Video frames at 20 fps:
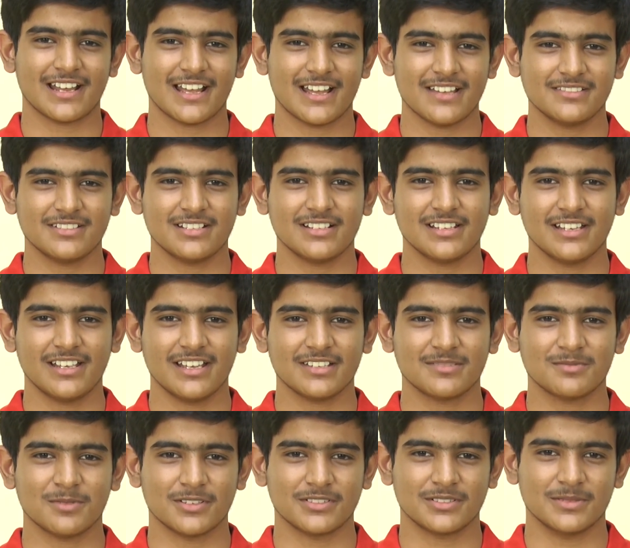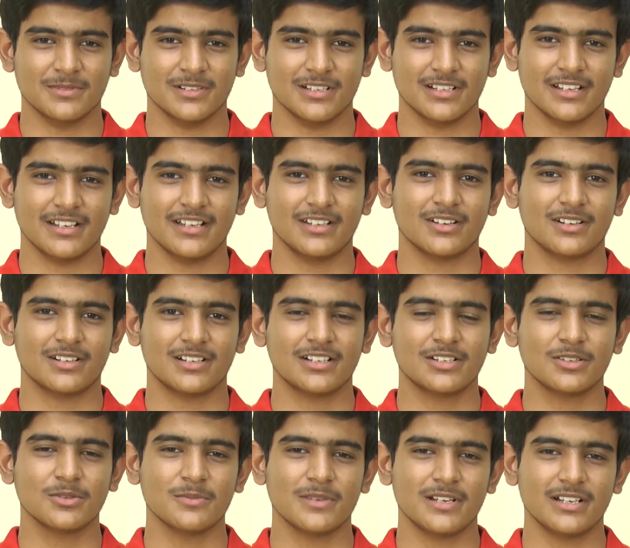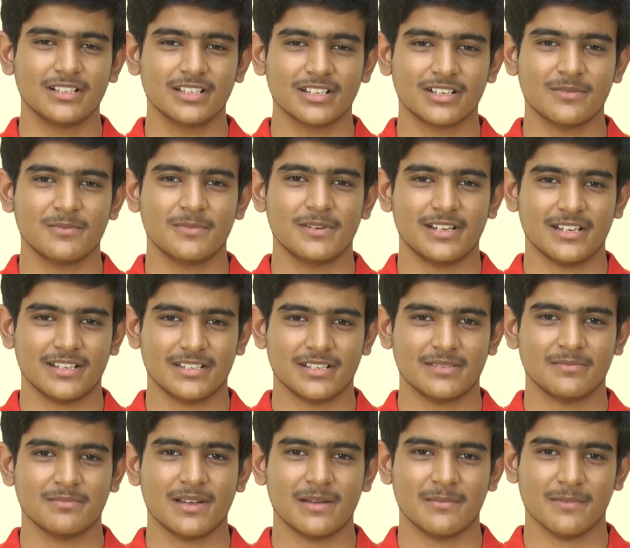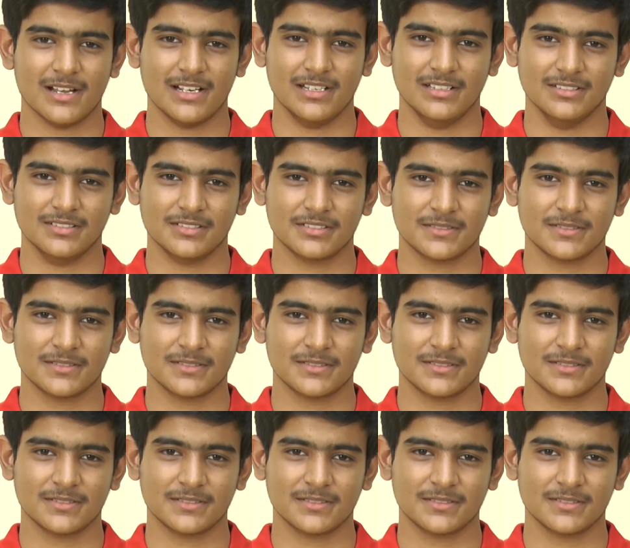as early as possible in order to beat the competition by miles.